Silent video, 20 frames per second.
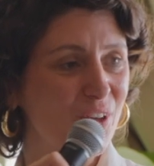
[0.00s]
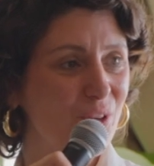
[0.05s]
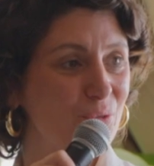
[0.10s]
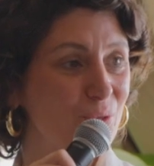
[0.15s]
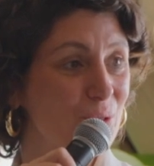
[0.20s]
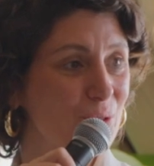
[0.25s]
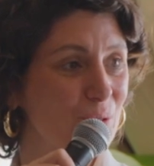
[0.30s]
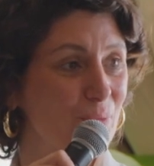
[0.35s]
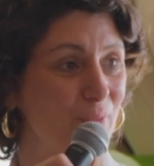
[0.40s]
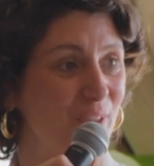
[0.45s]

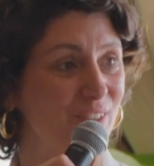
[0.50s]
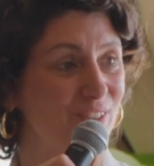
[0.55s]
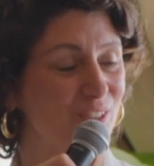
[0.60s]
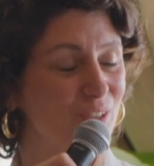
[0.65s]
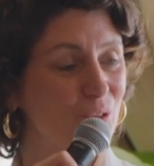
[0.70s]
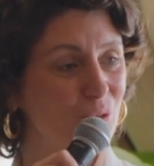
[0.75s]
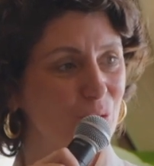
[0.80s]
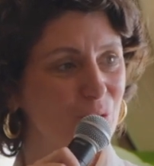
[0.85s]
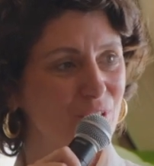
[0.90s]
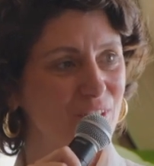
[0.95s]
that was
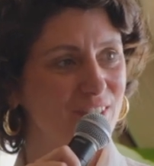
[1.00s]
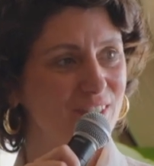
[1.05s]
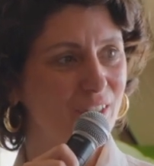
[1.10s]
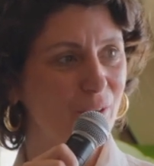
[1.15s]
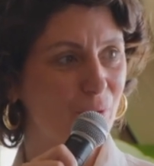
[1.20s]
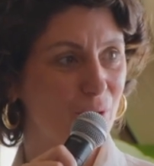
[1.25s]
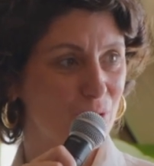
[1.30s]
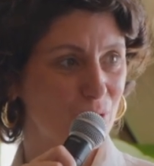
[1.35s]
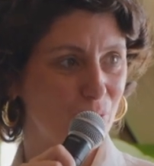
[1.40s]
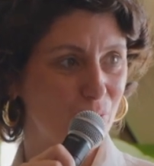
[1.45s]
amazing to see
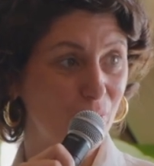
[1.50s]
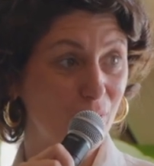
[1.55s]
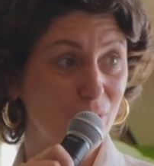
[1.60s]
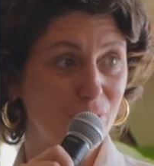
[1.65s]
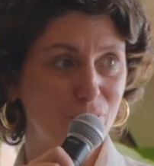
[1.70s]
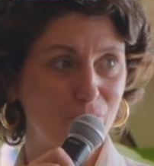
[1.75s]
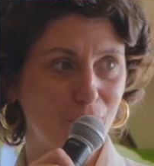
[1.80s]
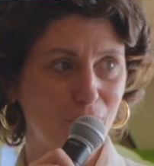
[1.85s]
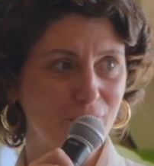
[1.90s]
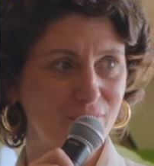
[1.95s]
there was a
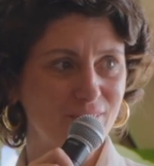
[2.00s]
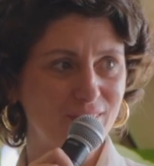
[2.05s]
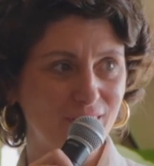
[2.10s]
word for